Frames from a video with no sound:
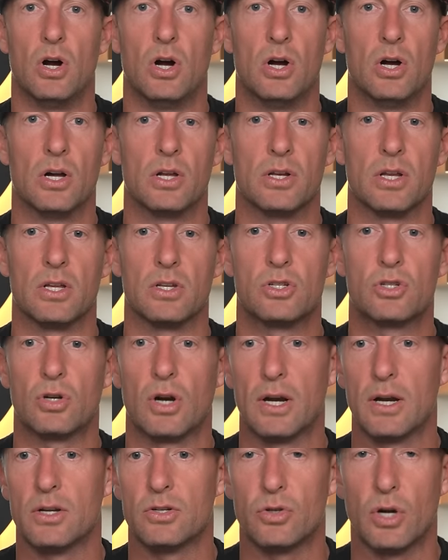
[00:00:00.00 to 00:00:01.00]
on
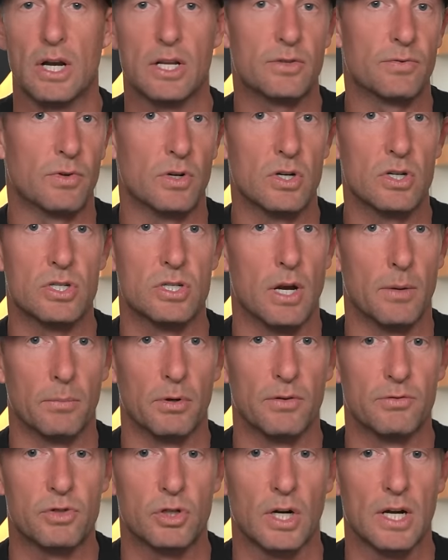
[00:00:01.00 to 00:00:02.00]
tra- transfers,
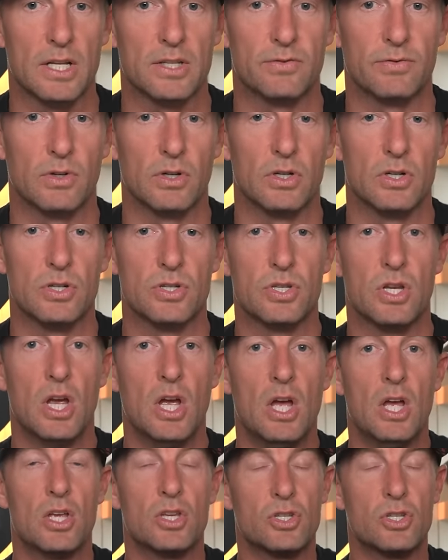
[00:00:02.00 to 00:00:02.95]
number of transfers.